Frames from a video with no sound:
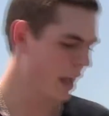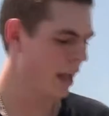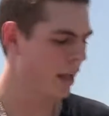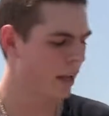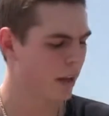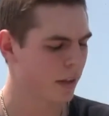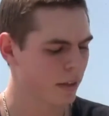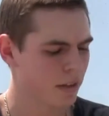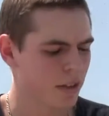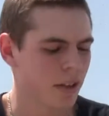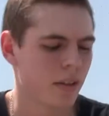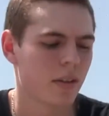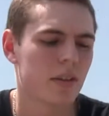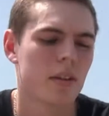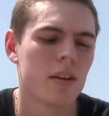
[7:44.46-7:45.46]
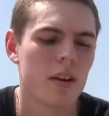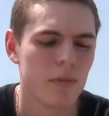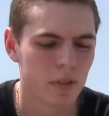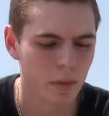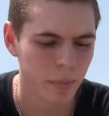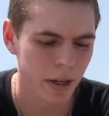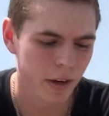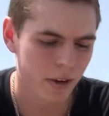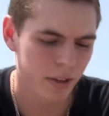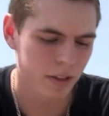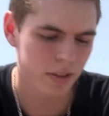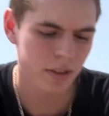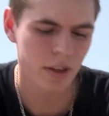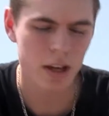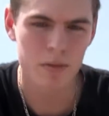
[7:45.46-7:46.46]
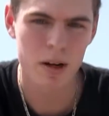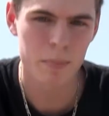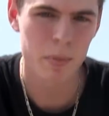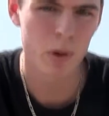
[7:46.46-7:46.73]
And for the bearings, I ride